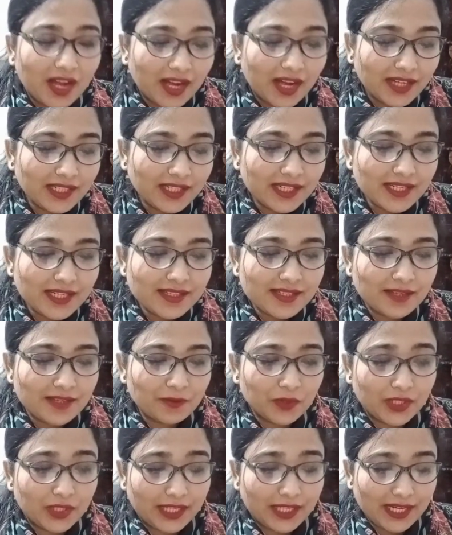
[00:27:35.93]
unless he
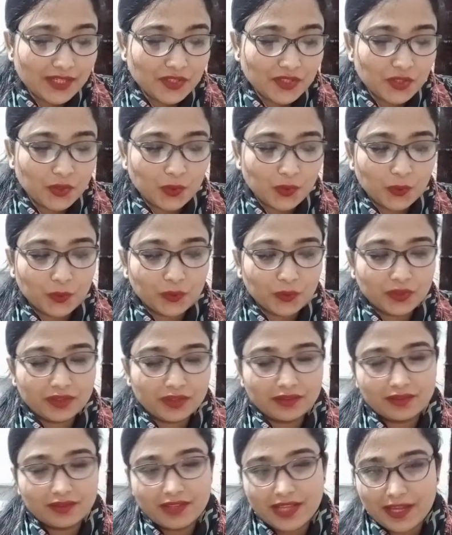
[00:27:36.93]
would get to know
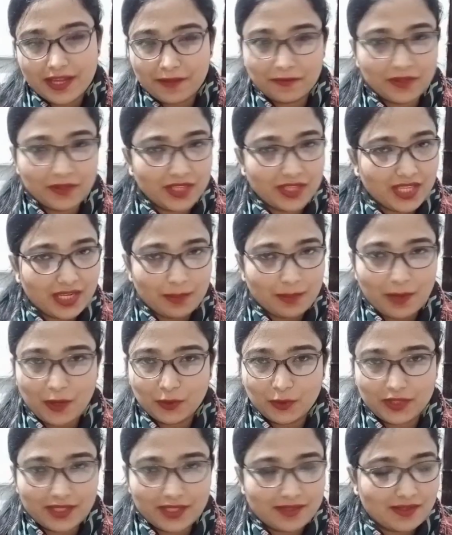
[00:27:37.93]
everything
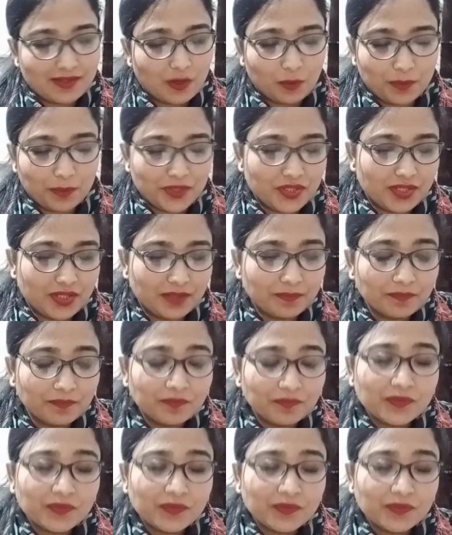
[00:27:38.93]
about that sound machine.